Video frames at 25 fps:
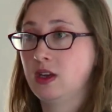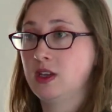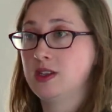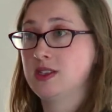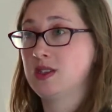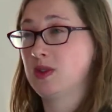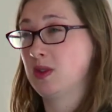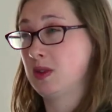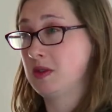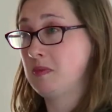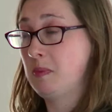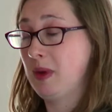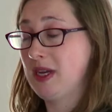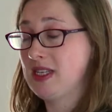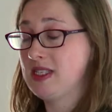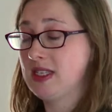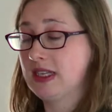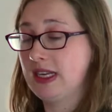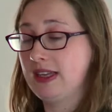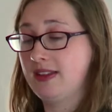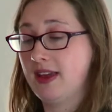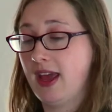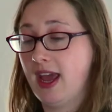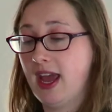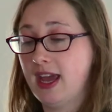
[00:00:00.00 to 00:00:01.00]
So it's
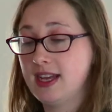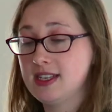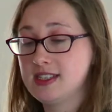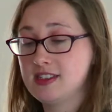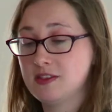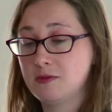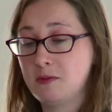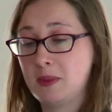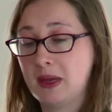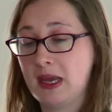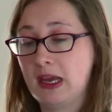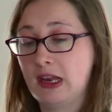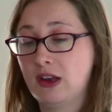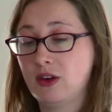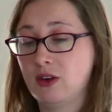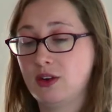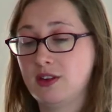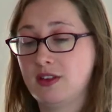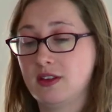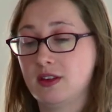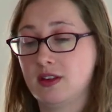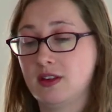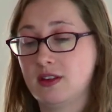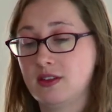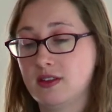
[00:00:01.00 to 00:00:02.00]
basically the heads of bill, or
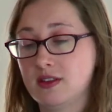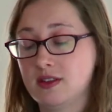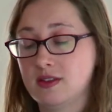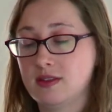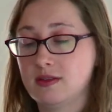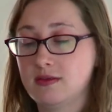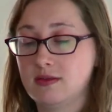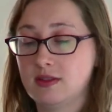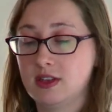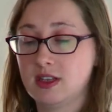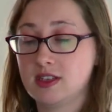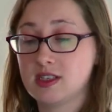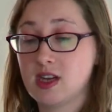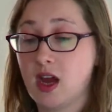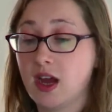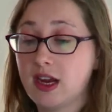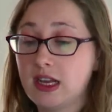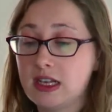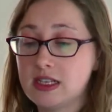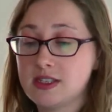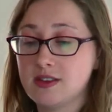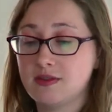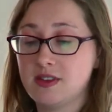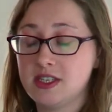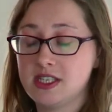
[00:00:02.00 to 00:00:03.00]
the
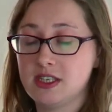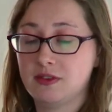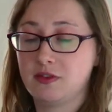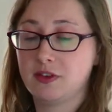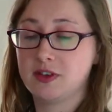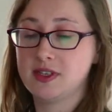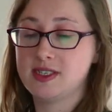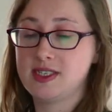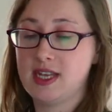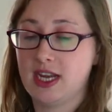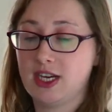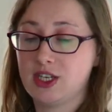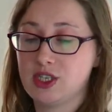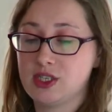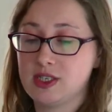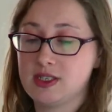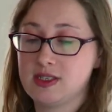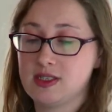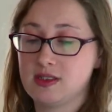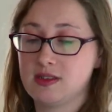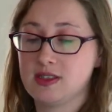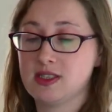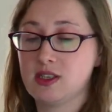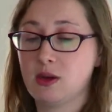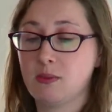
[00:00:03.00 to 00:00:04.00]
titles of the different sections,
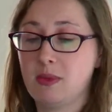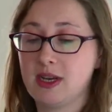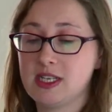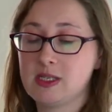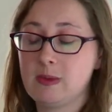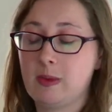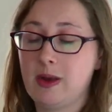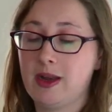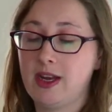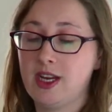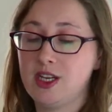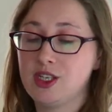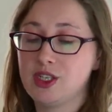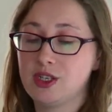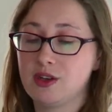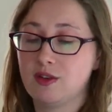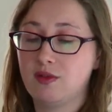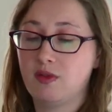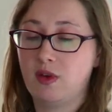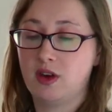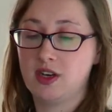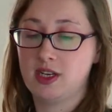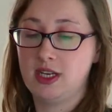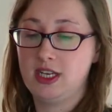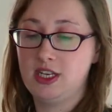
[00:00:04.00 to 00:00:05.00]
and some explanation
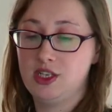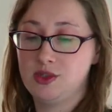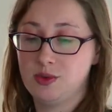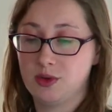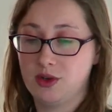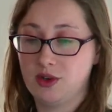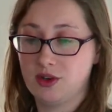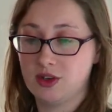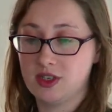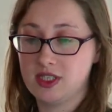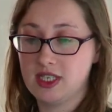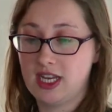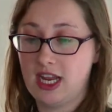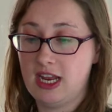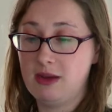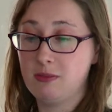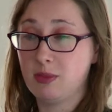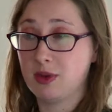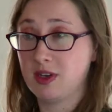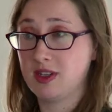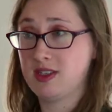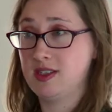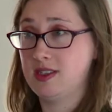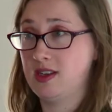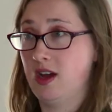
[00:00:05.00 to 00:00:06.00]
of what each would contain,
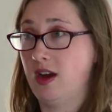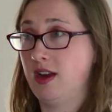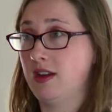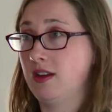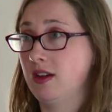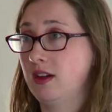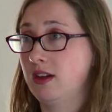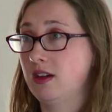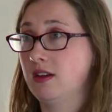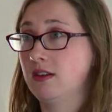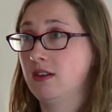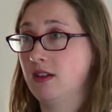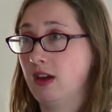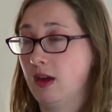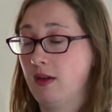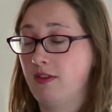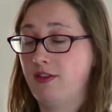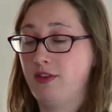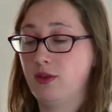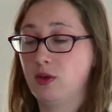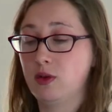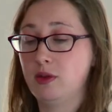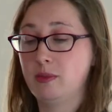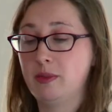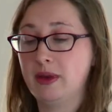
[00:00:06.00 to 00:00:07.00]
but it's not a
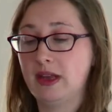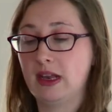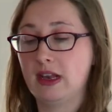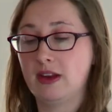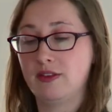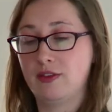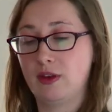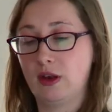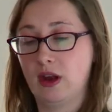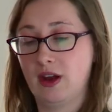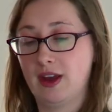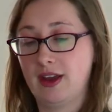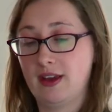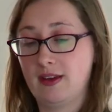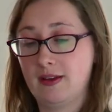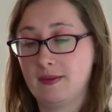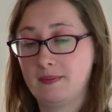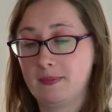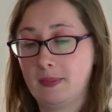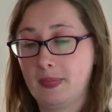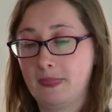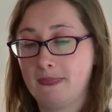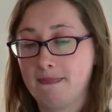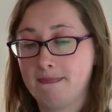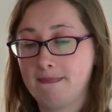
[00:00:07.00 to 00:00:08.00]
full bill, if you like.
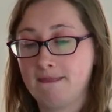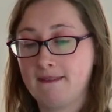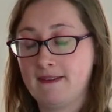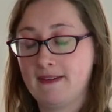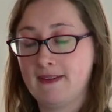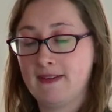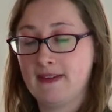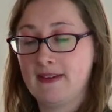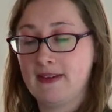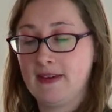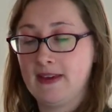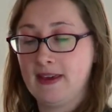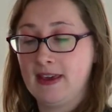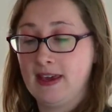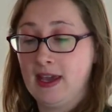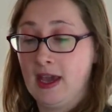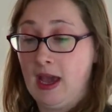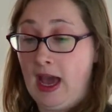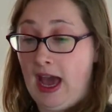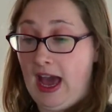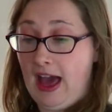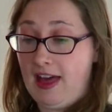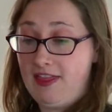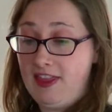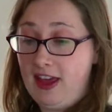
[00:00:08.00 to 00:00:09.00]

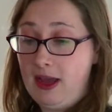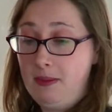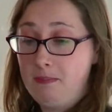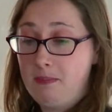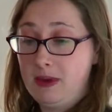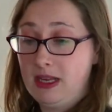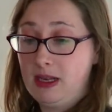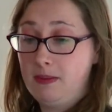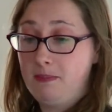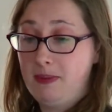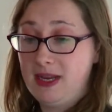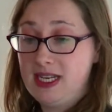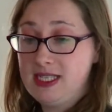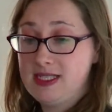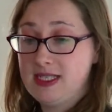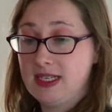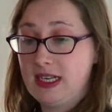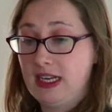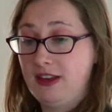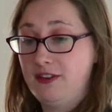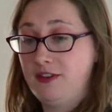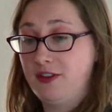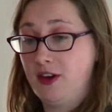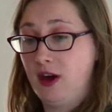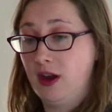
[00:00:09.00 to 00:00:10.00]
And that bill
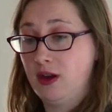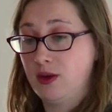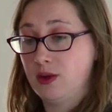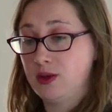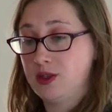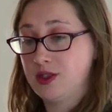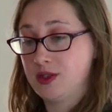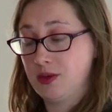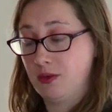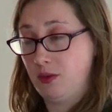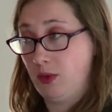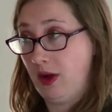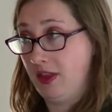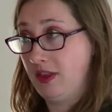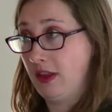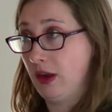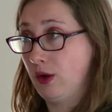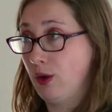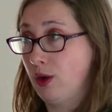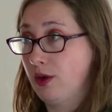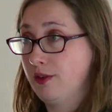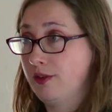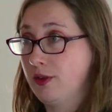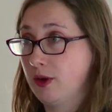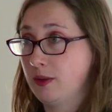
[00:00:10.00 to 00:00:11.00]
basically followed what the
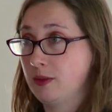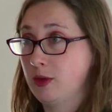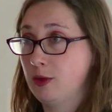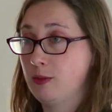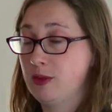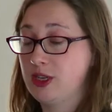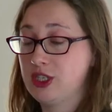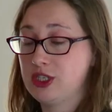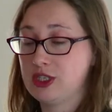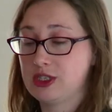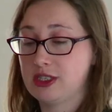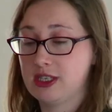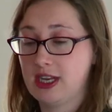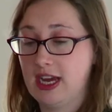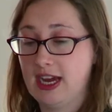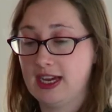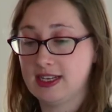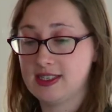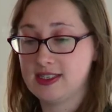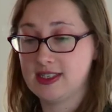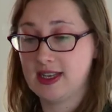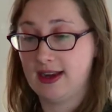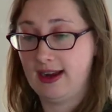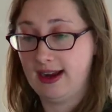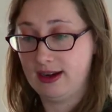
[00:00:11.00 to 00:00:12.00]
Law Reform Commission
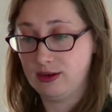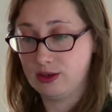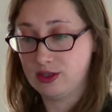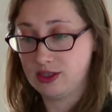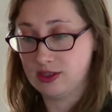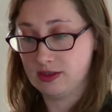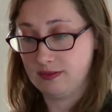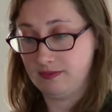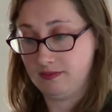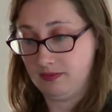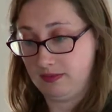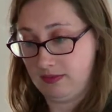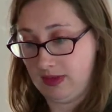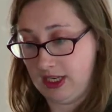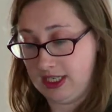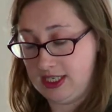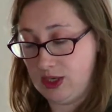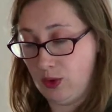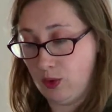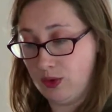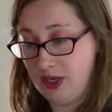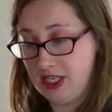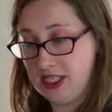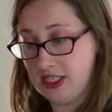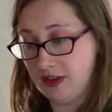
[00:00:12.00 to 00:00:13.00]
had set out. It
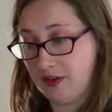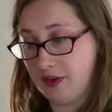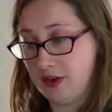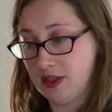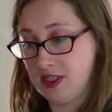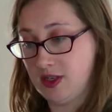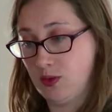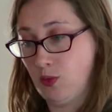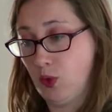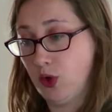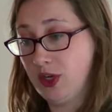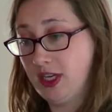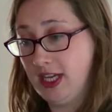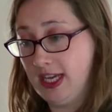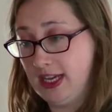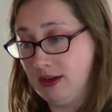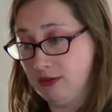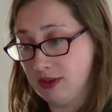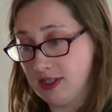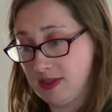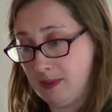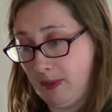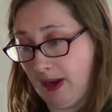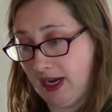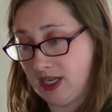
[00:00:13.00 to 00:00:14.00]
only differed in one key
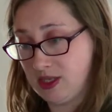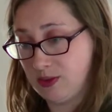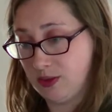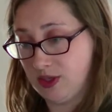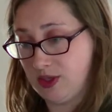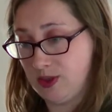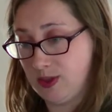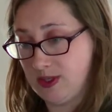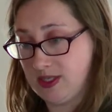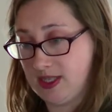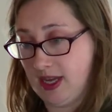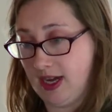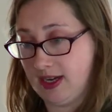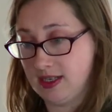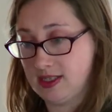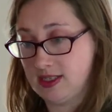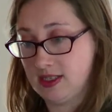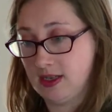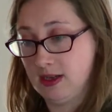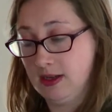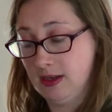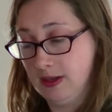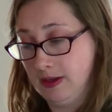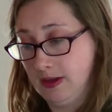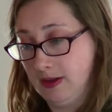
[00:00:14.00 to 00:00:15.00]
respect, which was that
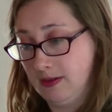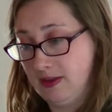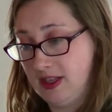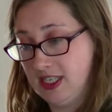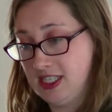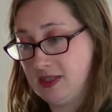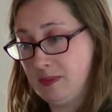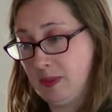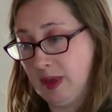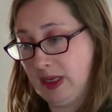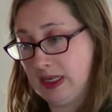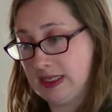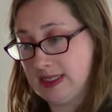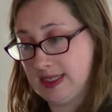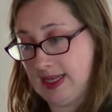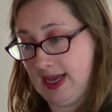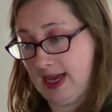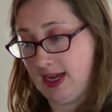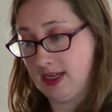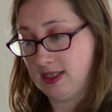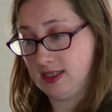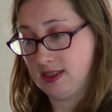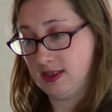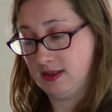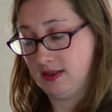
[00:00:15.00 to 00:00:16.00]
this bill
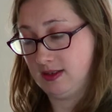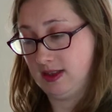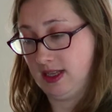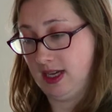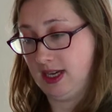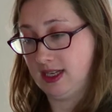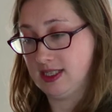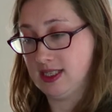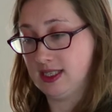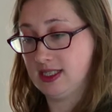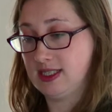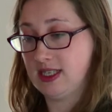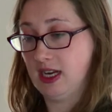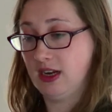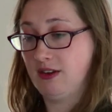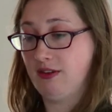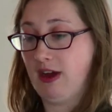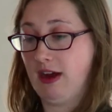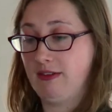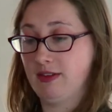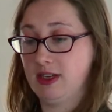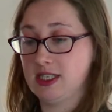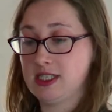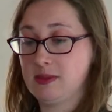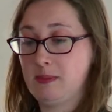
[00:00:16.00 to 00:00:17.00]
said that instead of
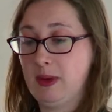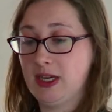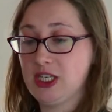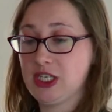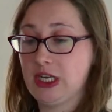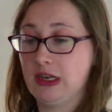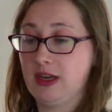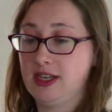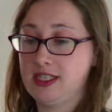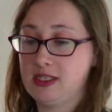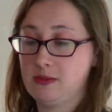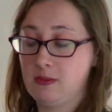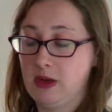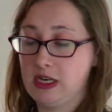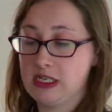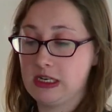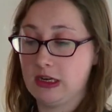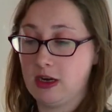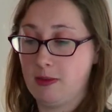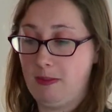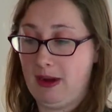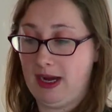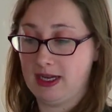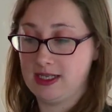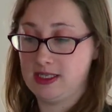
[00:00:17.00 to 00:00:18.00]
having a specialised mental
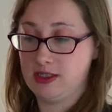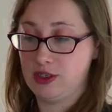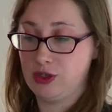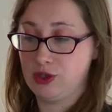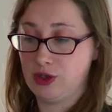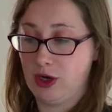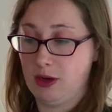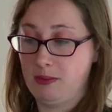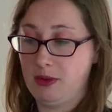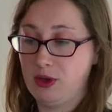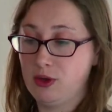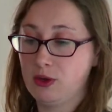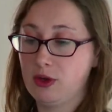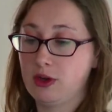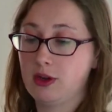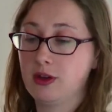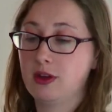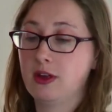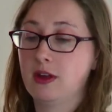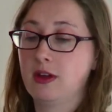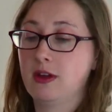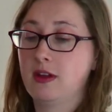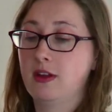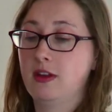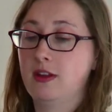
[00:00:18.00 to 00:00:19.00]
capacity tribunal,
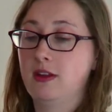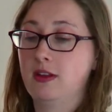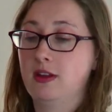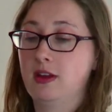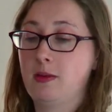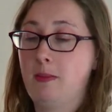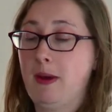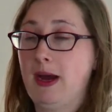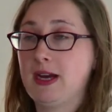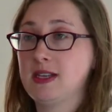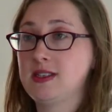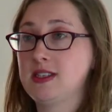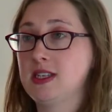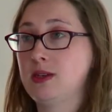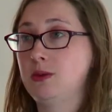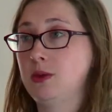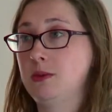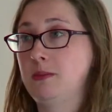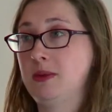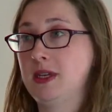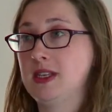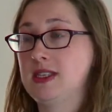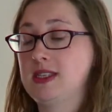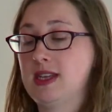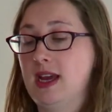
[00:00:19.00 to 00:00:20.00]
capacity would
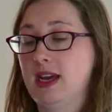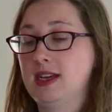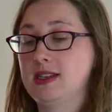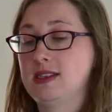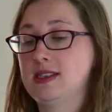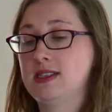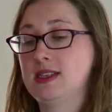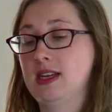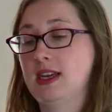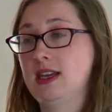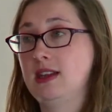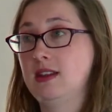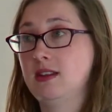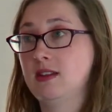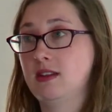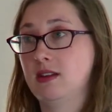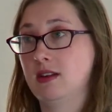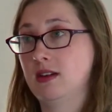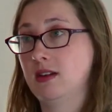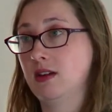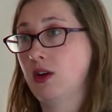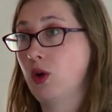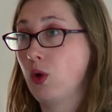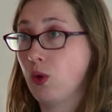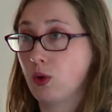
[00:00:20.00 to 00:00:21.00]
be assessed in
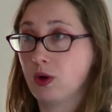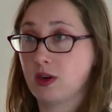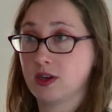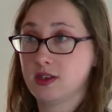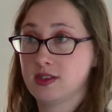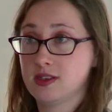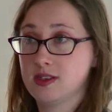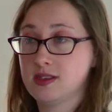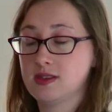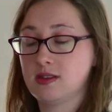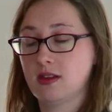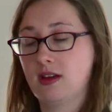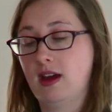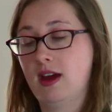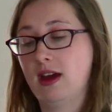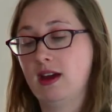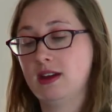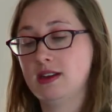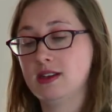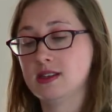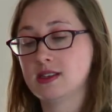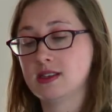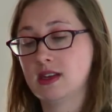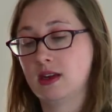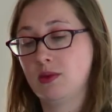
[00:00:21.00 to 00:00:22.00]
the courts
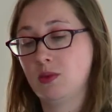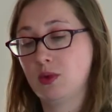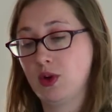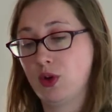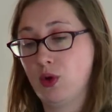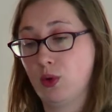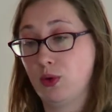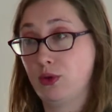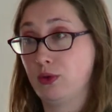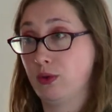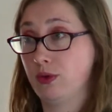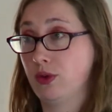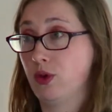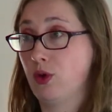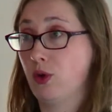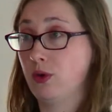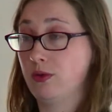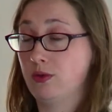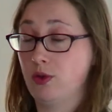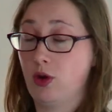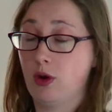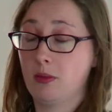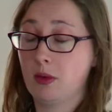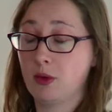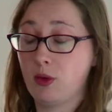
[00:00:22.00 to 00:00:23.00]
and it would go through the
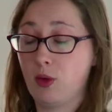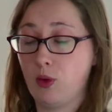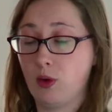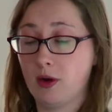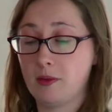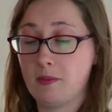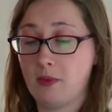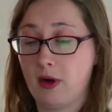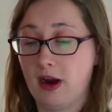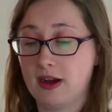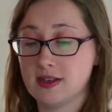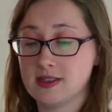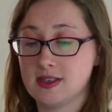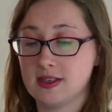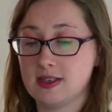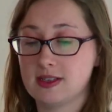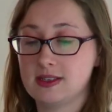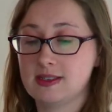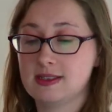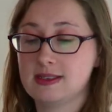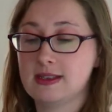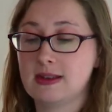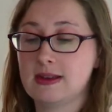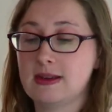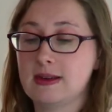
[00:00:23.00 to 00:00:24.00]
normal court
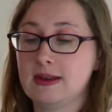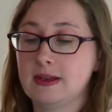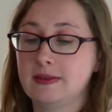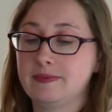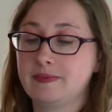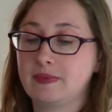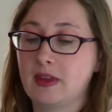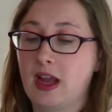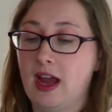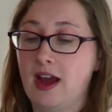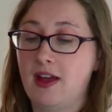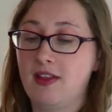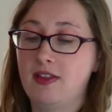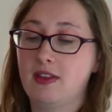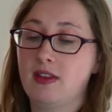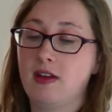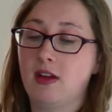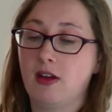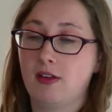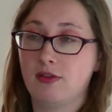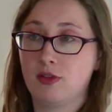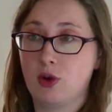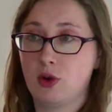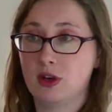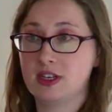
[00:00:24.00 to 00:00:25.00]
process. And
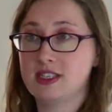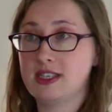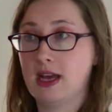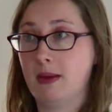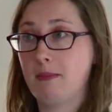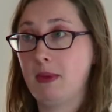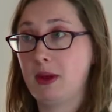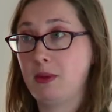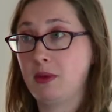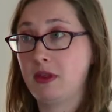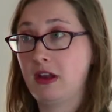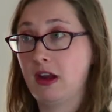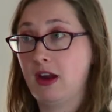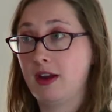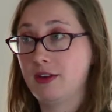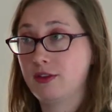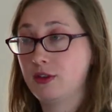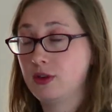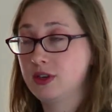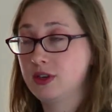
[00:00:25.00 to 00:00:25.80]
of course that met with a lot of